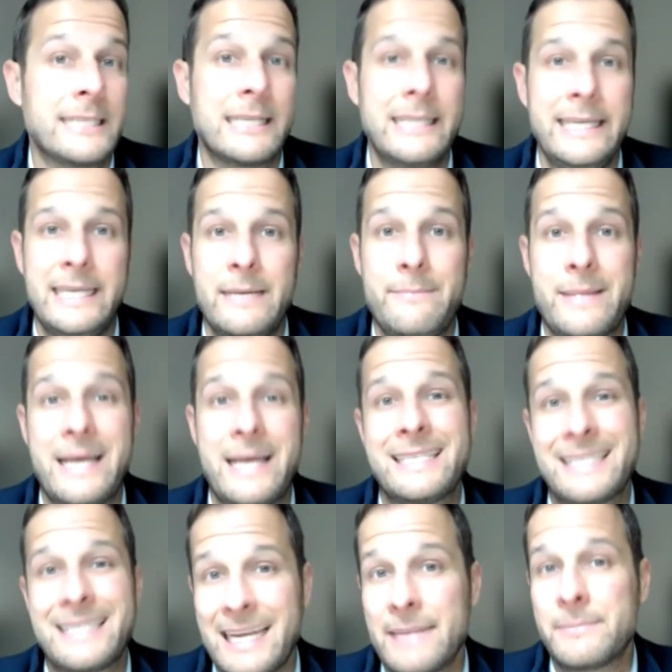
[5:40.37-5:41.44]
cleanup at
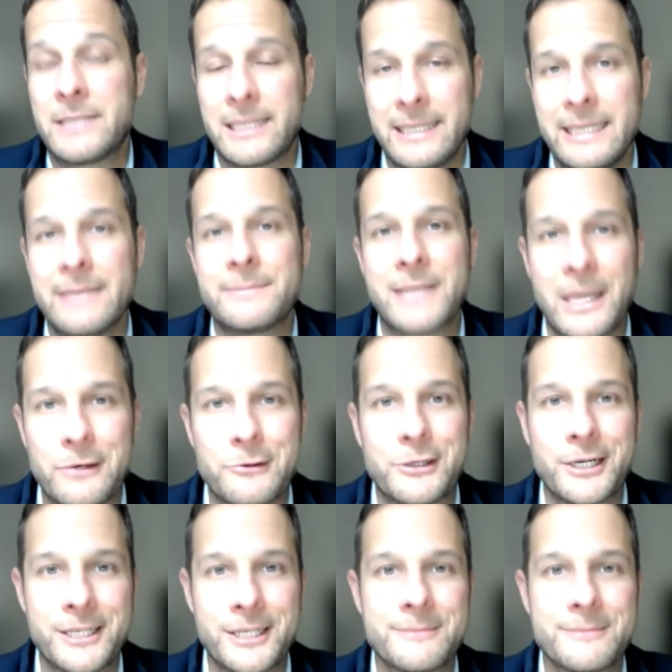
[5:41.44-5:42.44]
signuptocleanup.org.